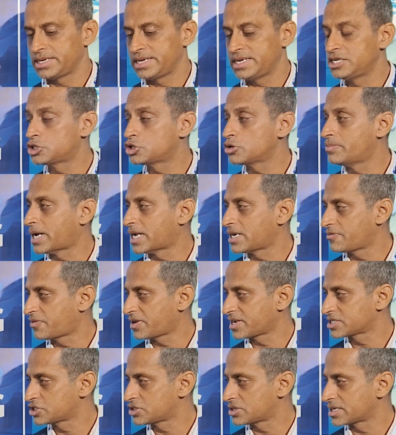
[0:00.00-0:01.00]
into
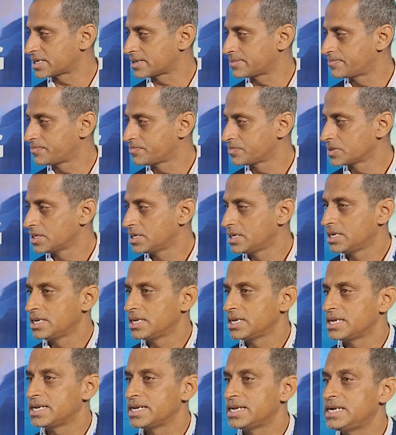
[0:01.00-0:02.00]
manufacturing.
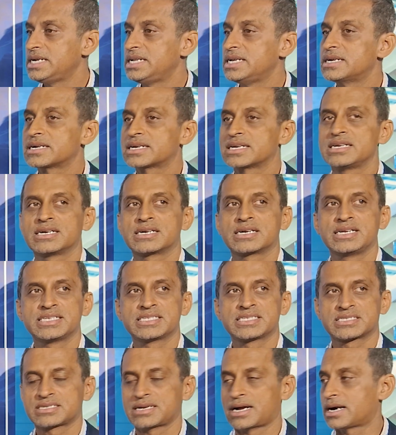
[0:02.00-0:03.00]
India can at
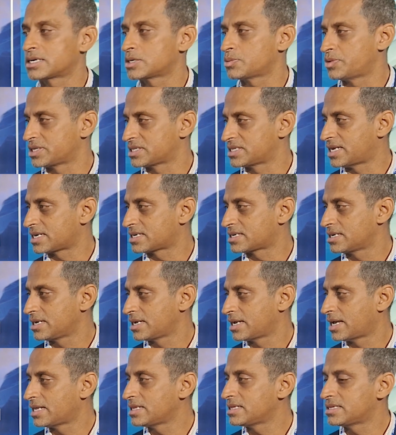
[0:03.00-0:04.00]
least start with that.
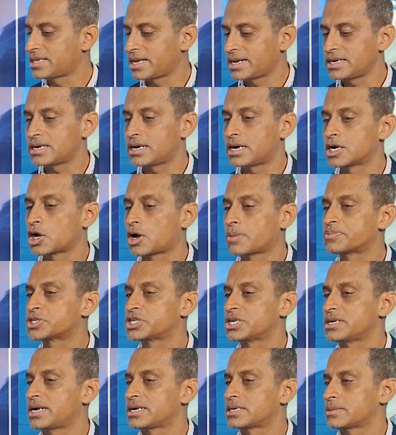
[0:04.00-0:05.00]
And then
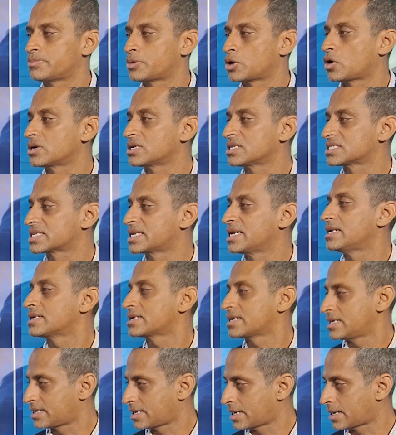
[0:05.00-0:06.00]
adoption at a broader scale can